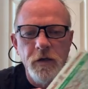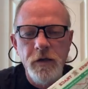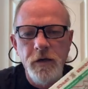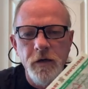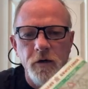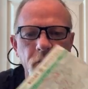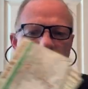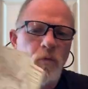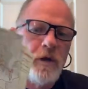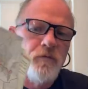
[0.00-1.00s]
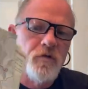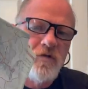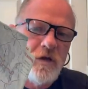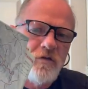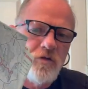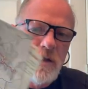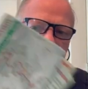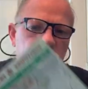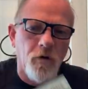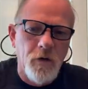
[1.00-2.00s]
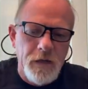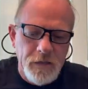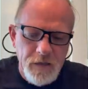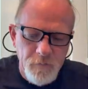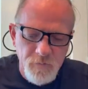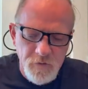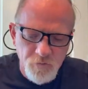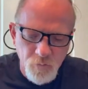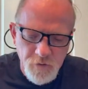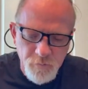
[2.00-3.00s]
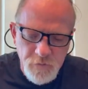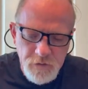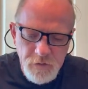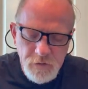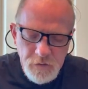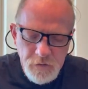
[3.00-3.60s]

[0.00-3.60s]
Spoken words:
here, and whatever section I was on, I kept this with me.